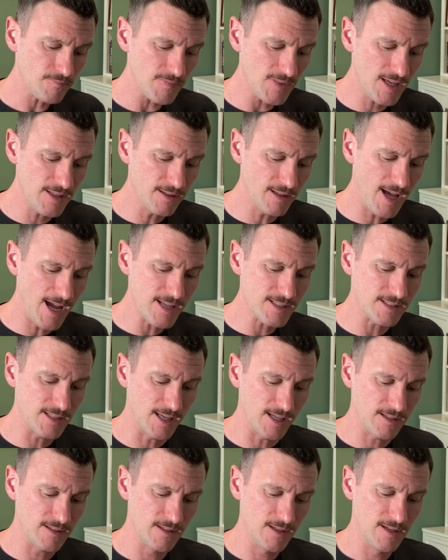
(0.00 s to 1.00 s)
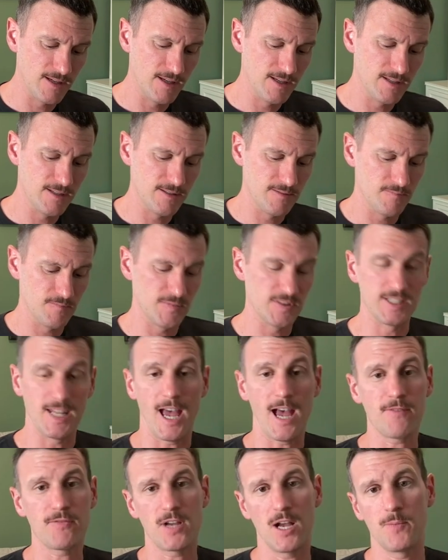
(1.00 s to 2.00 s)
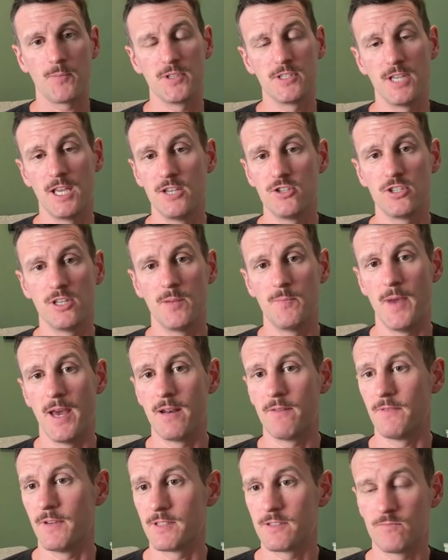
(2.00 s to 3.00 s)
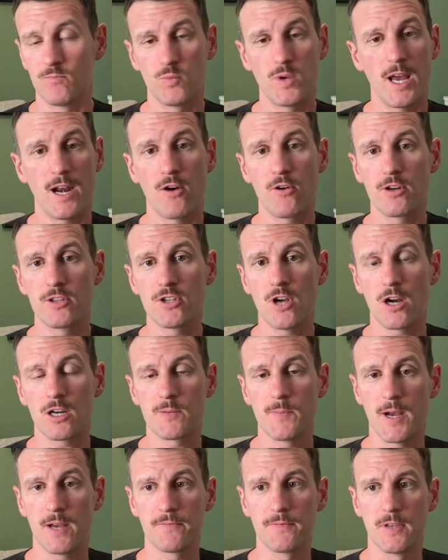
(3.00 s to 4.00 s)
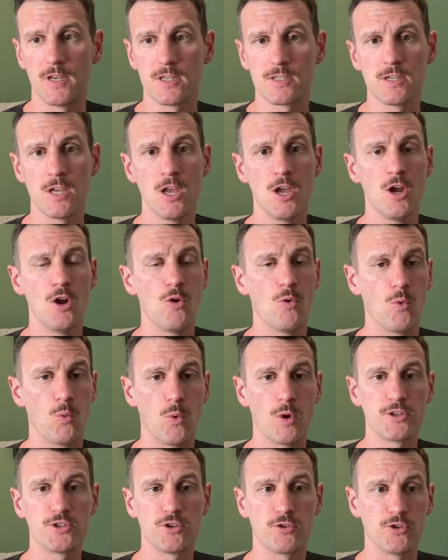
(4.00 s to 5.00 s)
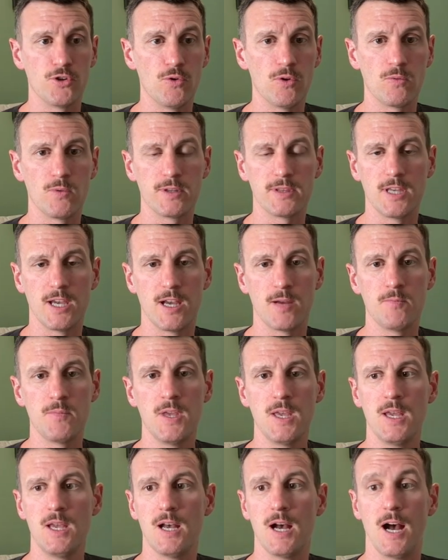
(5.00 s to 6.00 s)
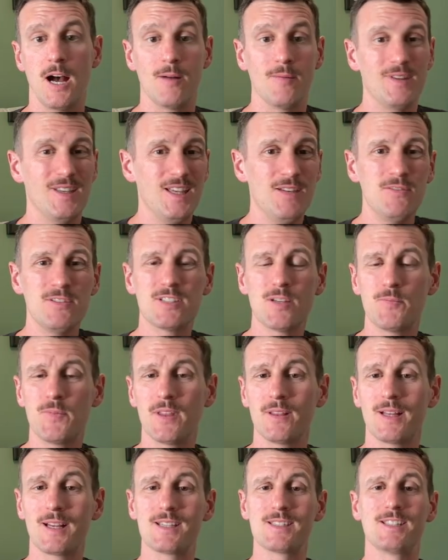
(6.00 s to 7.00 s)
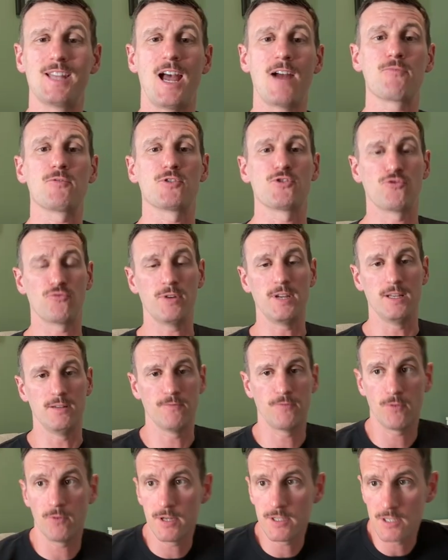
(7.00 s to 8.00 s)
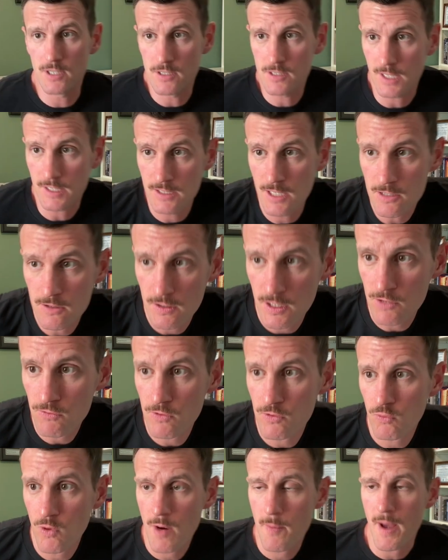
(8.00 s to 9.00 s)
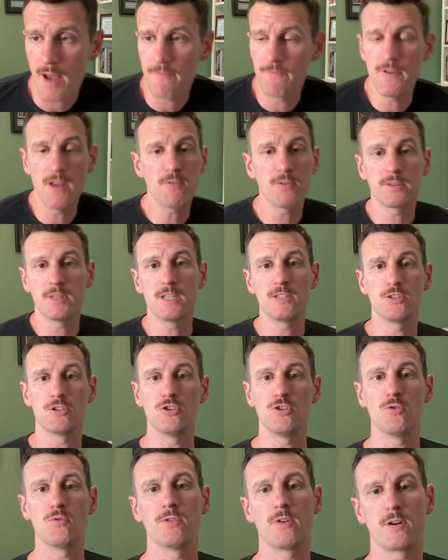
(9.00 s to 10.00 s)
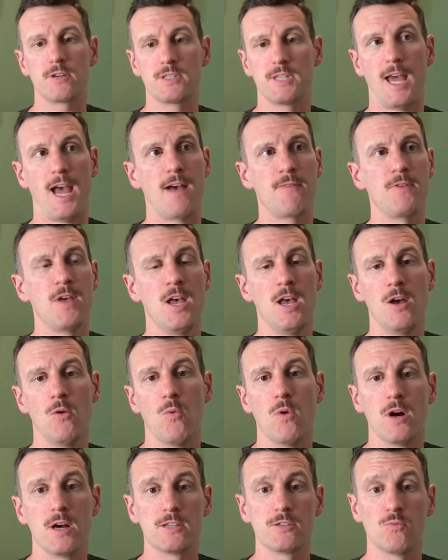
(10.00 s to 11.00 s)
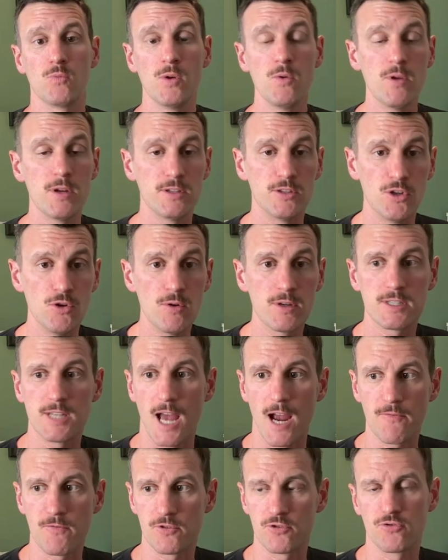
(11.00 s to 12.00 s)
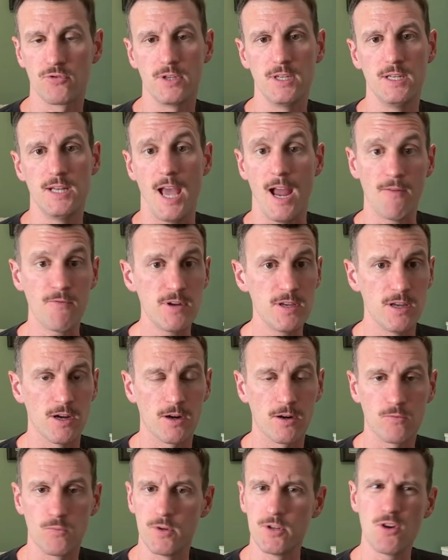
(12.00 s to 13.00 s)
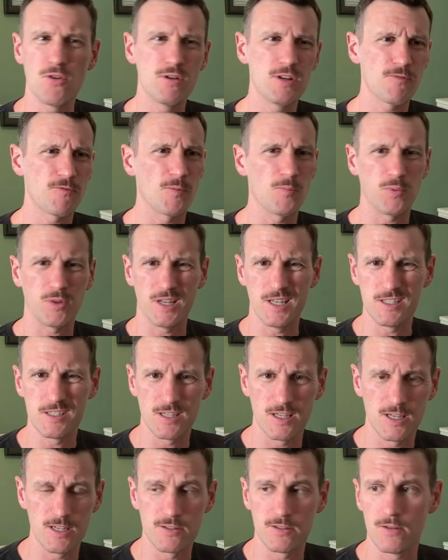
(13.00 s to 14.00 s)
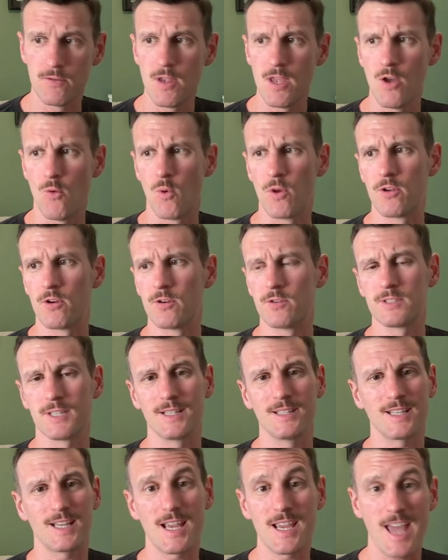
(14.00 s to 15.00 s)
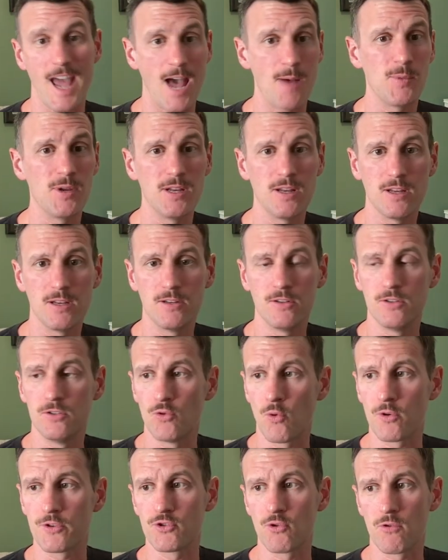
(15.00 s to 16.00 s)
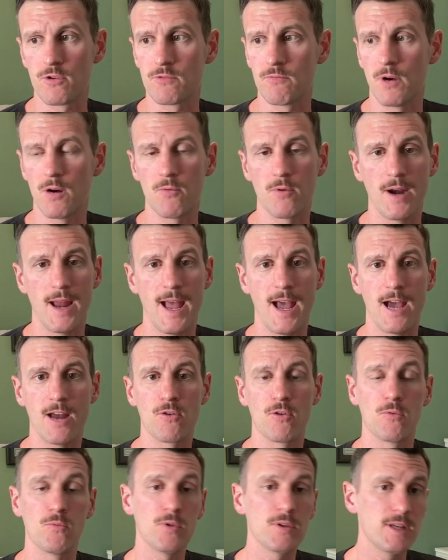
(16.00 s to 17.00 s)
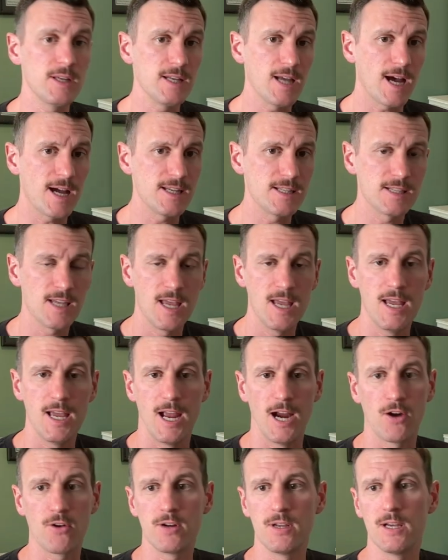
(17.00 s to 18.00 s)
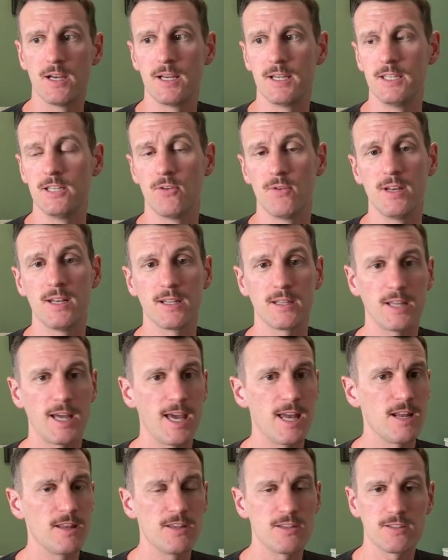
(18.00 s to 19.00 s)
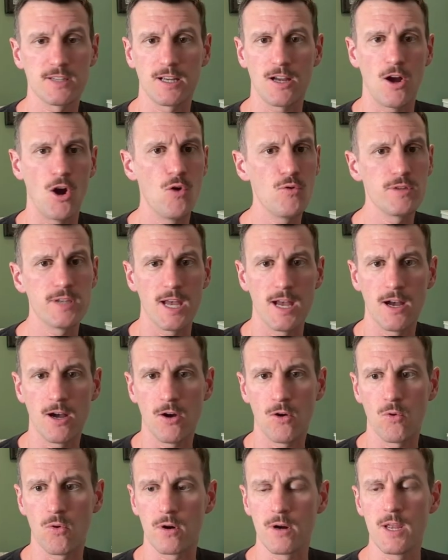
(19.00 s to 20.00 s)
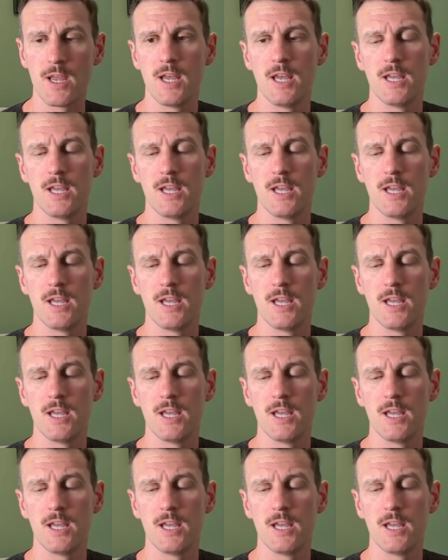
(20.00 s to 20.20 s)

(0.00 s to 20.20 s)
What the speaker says: And the last thing, staff compensation and benefits. Kind of already talked about this, what you're doing with them. Even something like a staff retreat, for instance, like this was one of my favorite things to do with our staff. Was we would do a staff retreat every year. We'd go to different places, and whether it's like a cabin in North Georgia where we're at, or a really nice area, in Atlanta that's like a hotel, or